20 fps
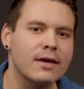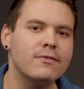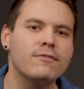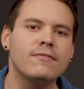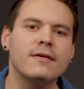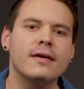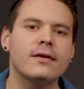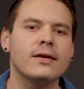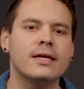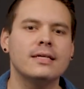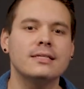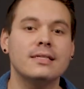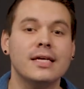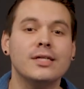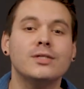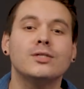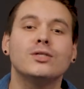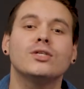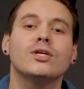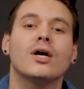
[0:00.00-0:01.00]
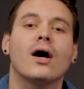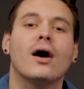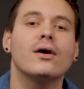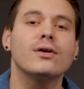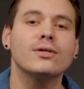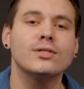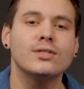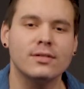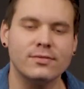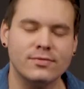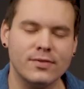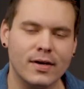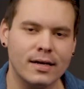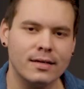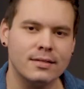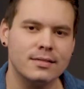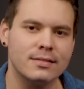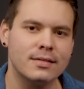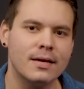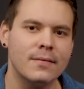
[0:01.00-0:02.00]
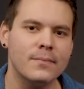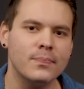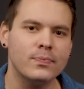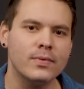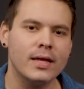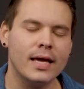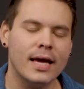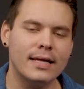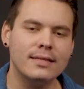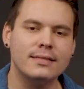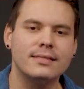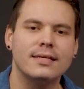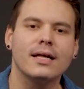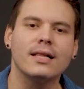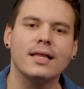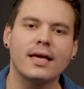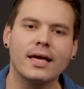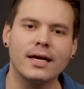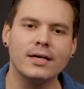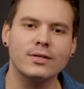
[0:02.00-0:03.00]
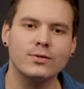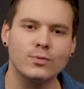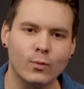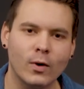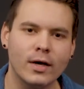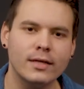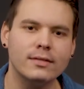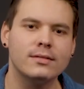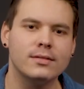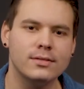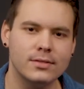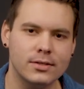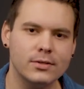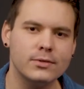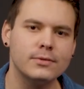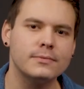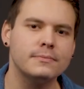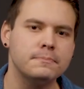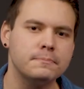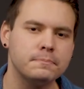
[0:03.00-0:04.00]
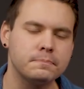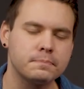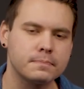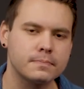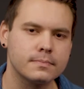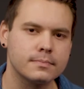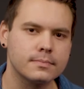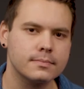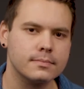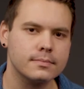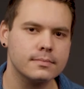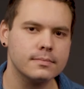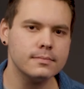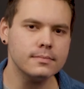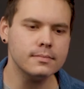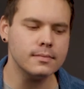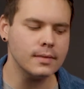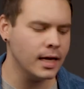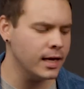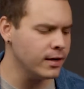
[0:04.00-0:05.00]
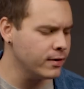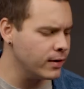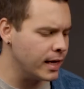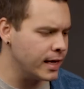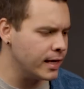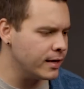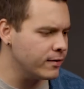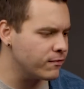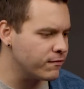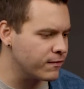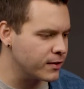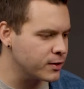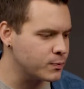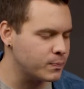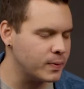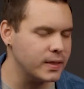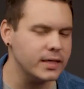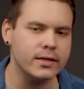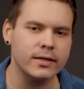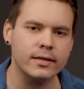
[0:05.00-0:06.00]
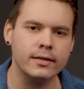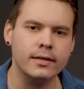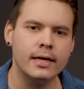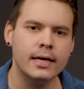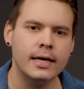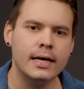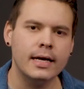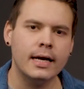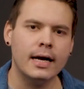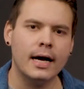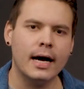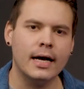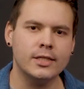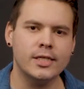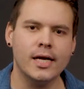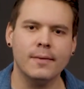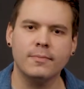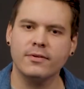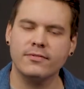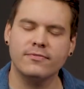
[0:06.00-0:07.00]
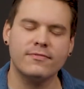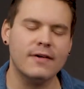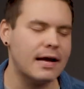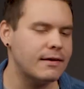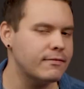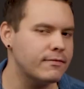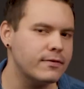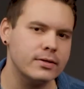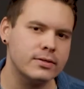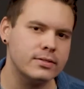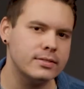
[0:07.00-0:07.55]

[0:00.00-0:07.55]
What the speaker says: fear is in charge of us and telling us what to do. In 1 Peter chapter 5, verse